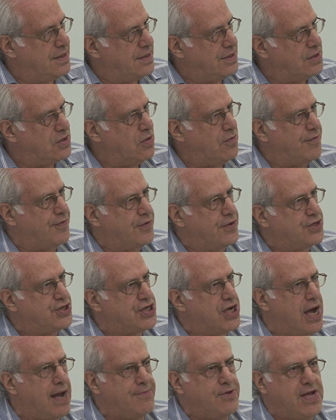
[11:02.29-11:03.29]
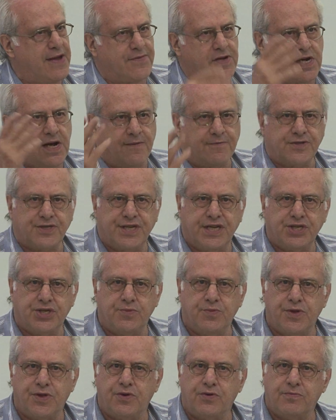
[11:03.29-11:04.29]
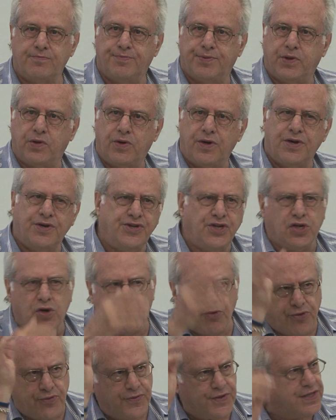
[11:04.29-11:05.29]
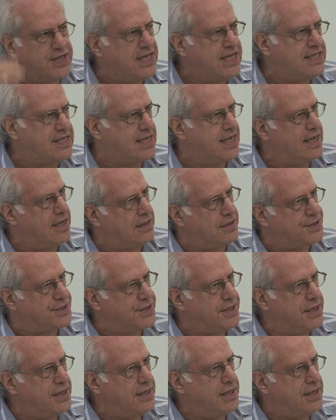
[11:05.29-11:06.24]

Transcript: You go for a job, you have a conversation with your employer, and you go through the details.